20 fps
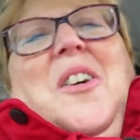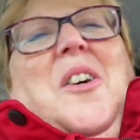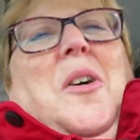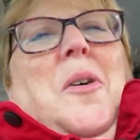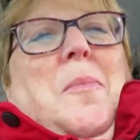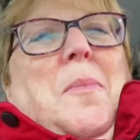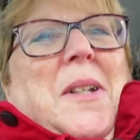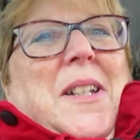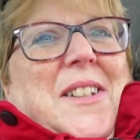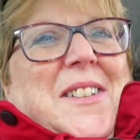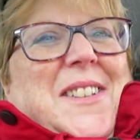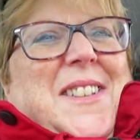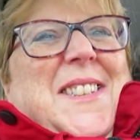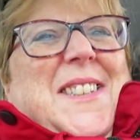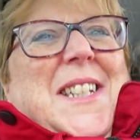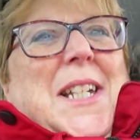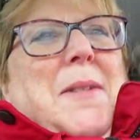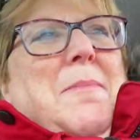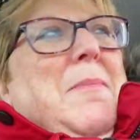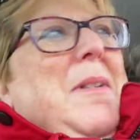Oh, but it'll
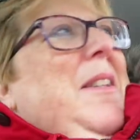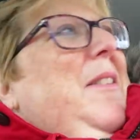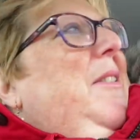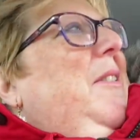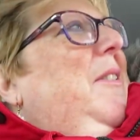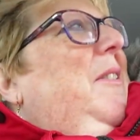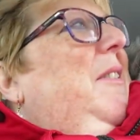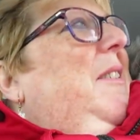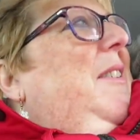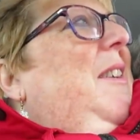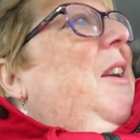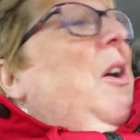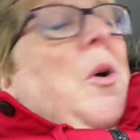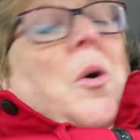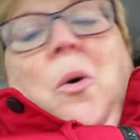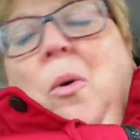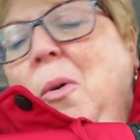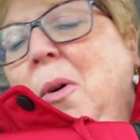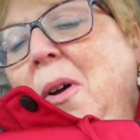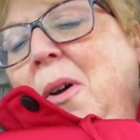say mother.
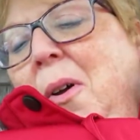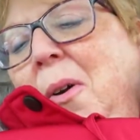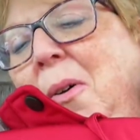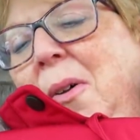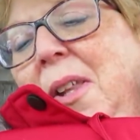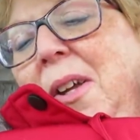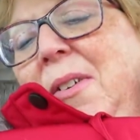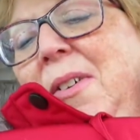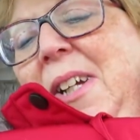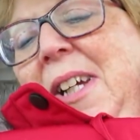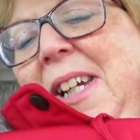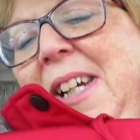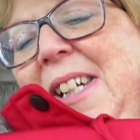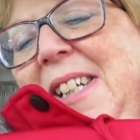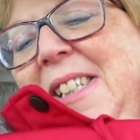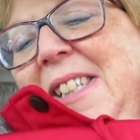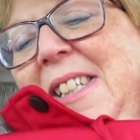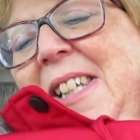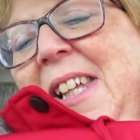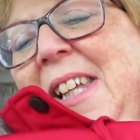Oh, there he
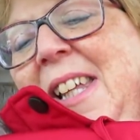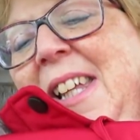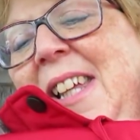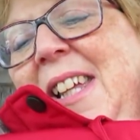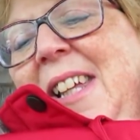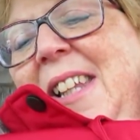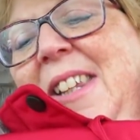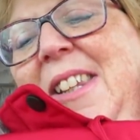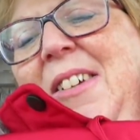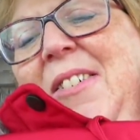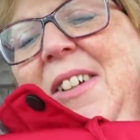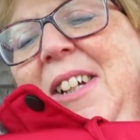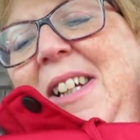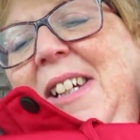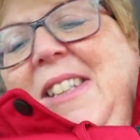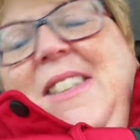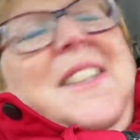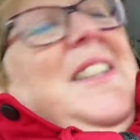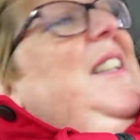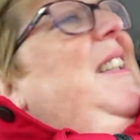is. There
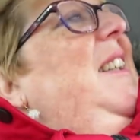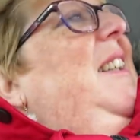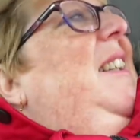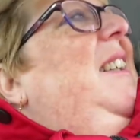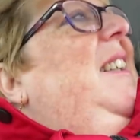he is.